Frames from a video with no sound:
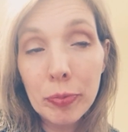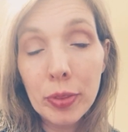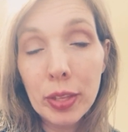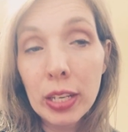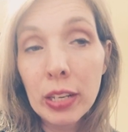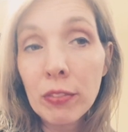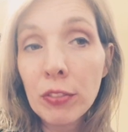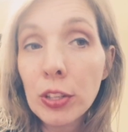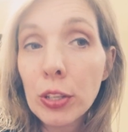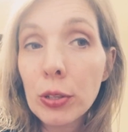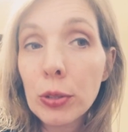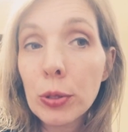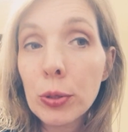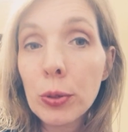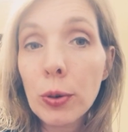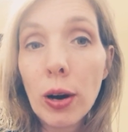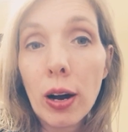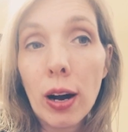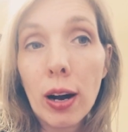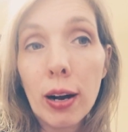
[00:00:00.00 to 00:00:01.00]
If
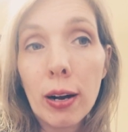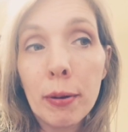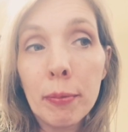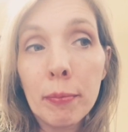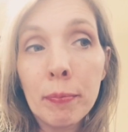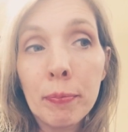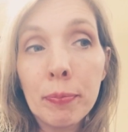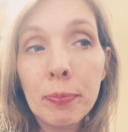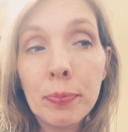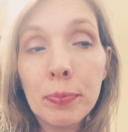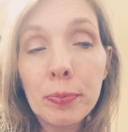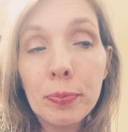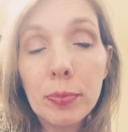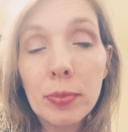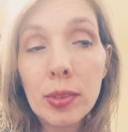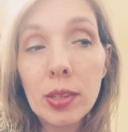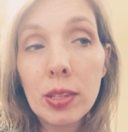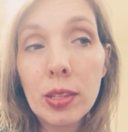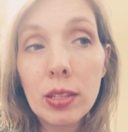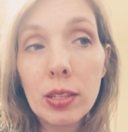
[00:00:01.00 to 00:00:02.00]
you um,
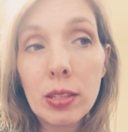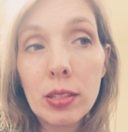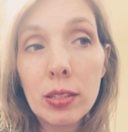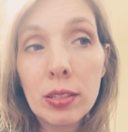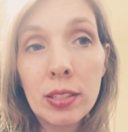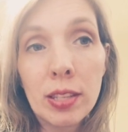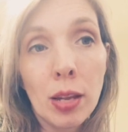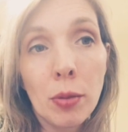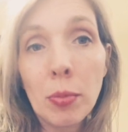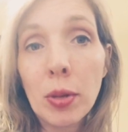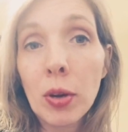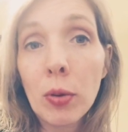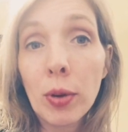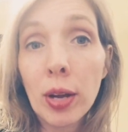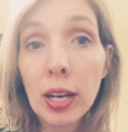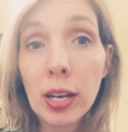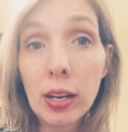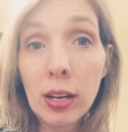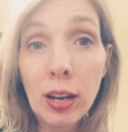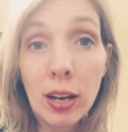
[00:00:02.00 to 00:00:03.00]
send me a
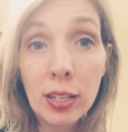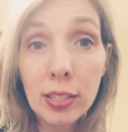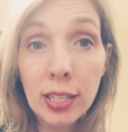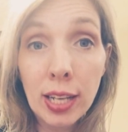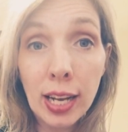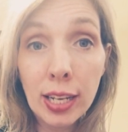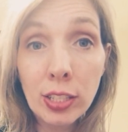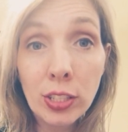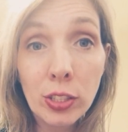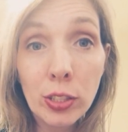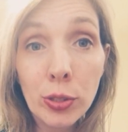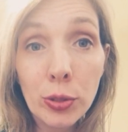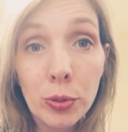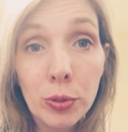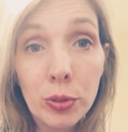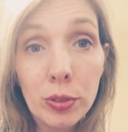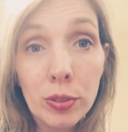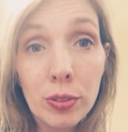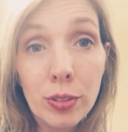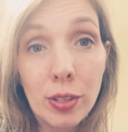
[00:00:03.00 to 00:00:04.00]
way to contact you,
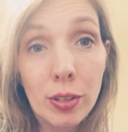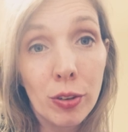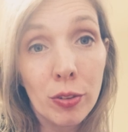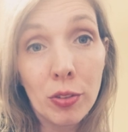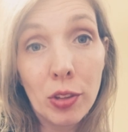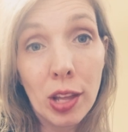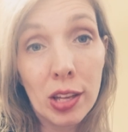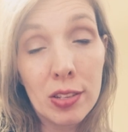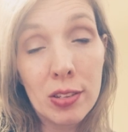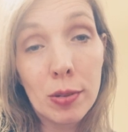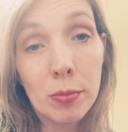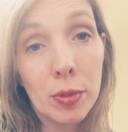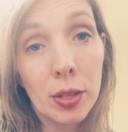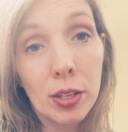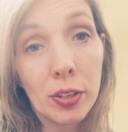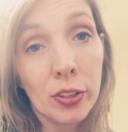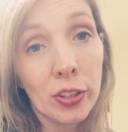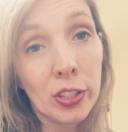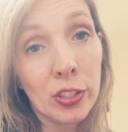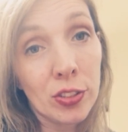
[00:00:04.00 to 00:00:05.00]
so if that's something
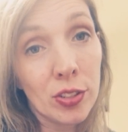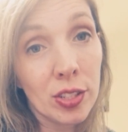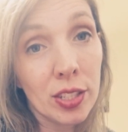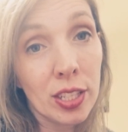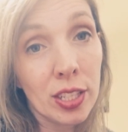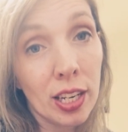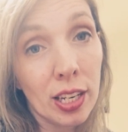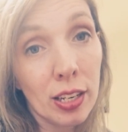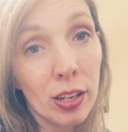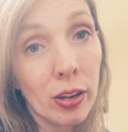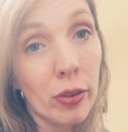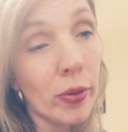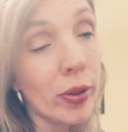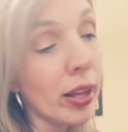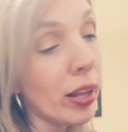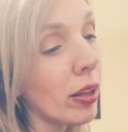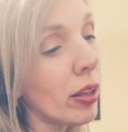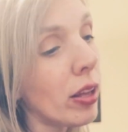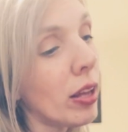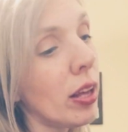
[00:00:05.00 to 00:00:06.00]
you're interested in
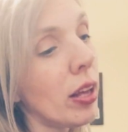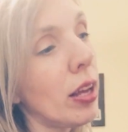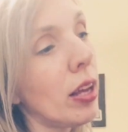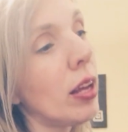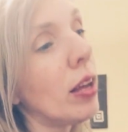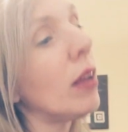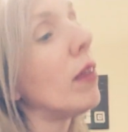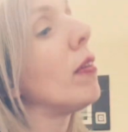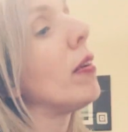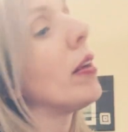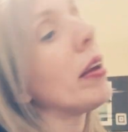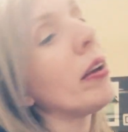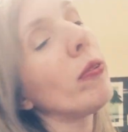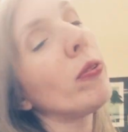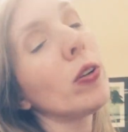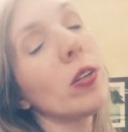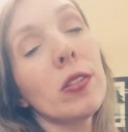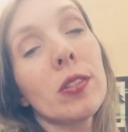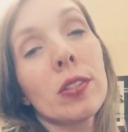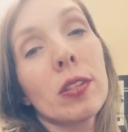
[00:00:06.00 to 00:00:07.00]
knowing, it
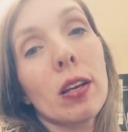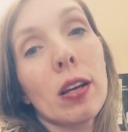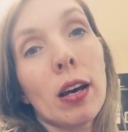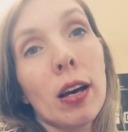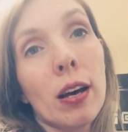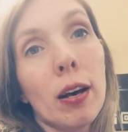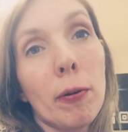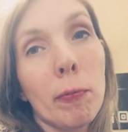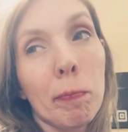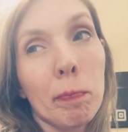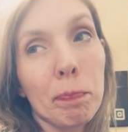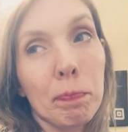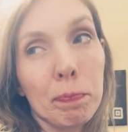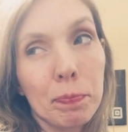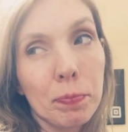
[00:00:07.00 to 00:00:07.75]
was um,